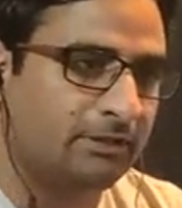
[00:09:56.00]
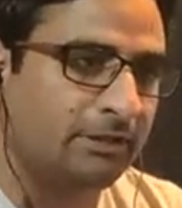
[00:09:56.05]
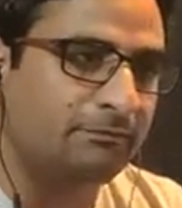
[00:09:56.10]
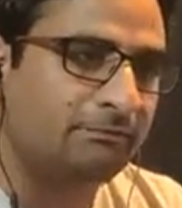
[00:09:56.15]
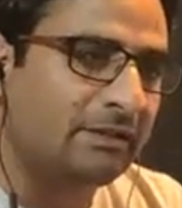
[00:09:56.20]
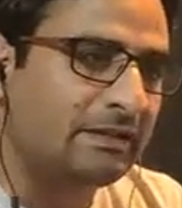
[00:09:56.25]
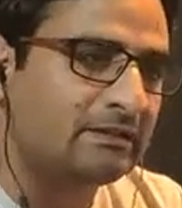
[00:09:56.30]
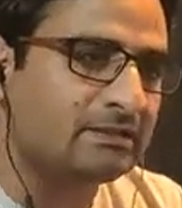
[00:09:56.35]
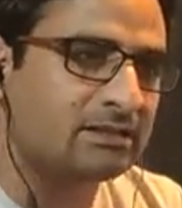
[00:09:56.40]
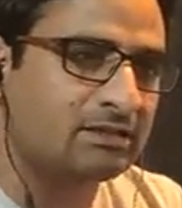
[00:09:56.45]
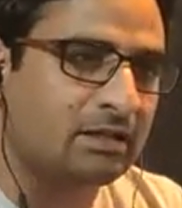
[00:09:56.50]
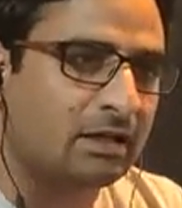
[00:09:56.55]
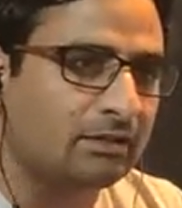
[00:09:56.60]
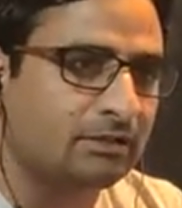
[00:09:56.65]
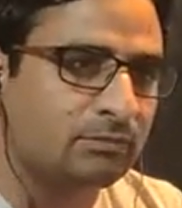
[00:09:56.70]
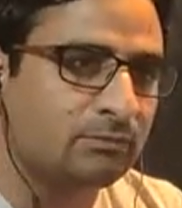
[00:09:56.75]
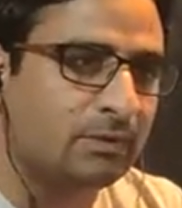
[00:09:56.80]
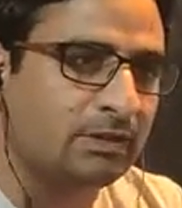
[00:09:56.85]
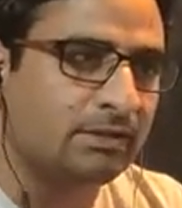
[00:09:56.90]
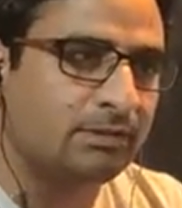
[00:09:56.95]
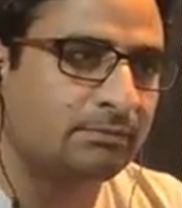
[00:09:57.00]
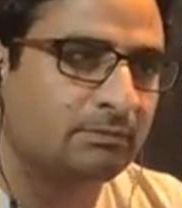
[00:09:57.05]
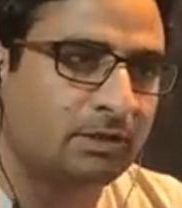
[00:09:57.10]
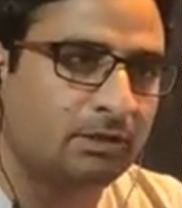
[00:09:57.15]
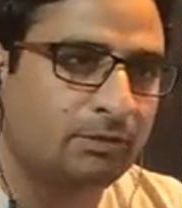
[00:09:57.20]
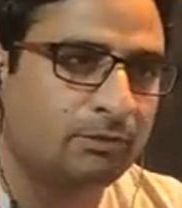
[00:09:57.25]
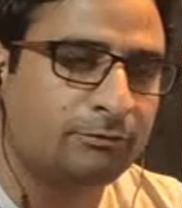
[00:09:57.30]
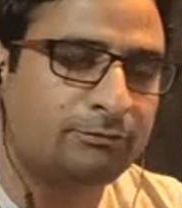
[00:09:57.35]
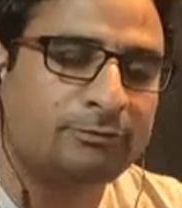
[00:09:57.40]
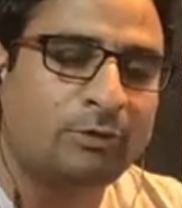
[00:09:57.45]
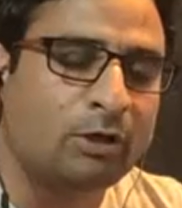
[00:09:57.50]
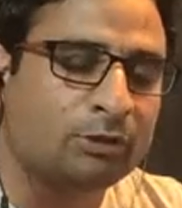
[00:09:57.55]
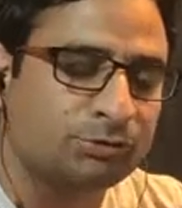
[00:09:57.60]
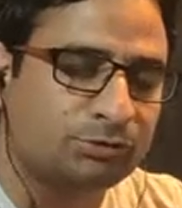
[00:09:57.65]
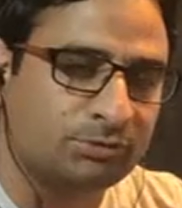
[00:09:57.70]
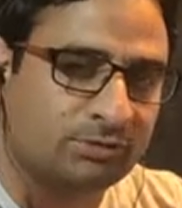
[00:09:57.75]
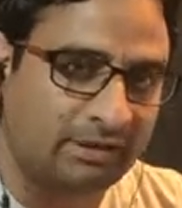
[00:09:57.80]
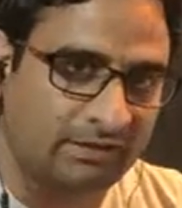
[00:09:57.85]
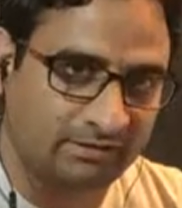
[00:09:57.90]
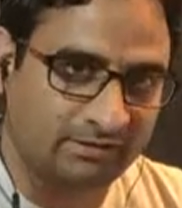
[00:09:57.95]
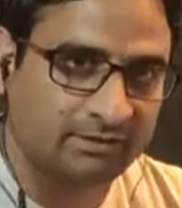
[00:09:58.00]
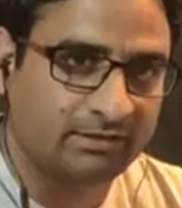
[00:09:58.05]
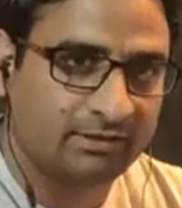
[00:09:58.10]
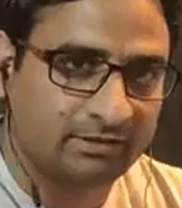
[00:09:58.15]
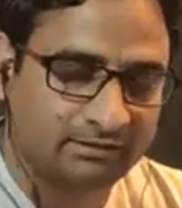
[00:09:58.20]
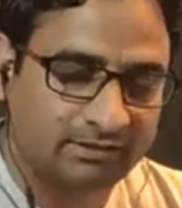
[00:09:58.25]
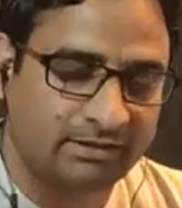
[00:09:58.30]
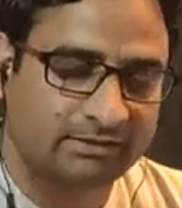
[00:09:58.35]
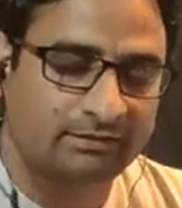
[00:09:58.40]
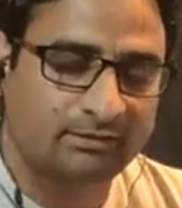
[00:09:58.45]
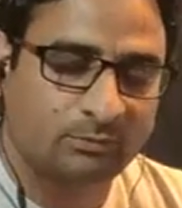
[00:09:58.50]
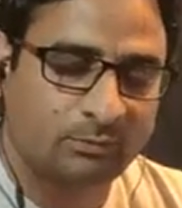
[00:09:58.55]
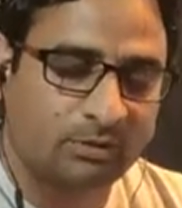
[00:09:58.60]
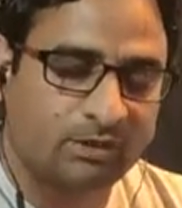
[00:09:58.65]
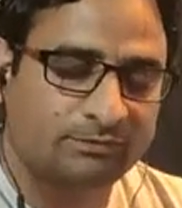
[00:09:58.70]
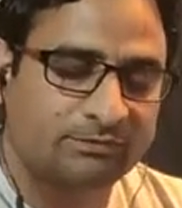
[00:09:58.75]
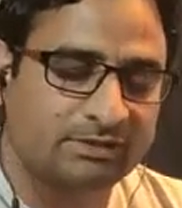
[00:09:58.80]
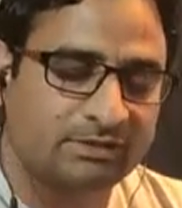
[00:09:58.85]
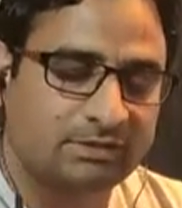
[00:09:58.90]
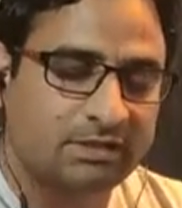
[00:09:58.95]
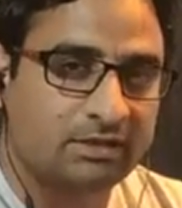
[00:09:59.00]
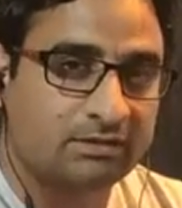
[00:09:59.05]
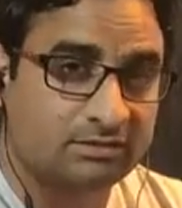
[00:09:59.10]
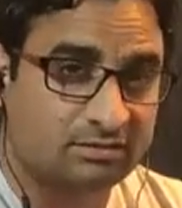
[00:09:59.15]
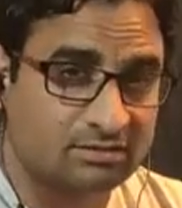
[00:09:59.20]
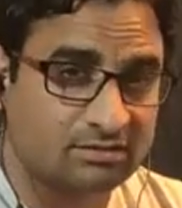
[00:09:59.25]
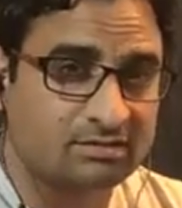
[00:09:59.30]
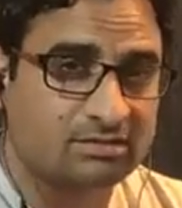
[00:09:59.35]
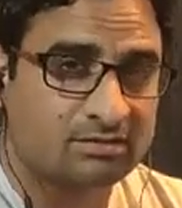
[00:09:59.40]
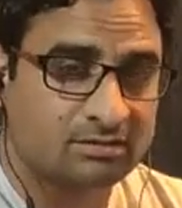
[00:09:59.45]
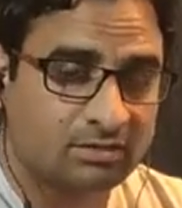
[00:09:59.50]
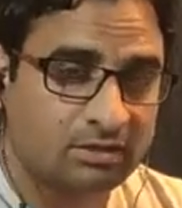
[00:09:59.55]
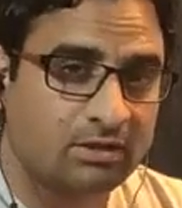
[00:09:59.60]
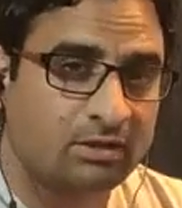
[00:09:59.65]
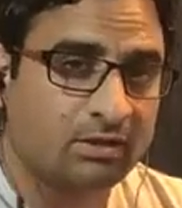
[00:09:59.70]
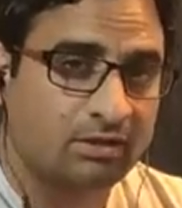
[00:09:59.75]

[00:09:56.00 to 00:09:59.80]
felt starting very fortunate that one of their daughters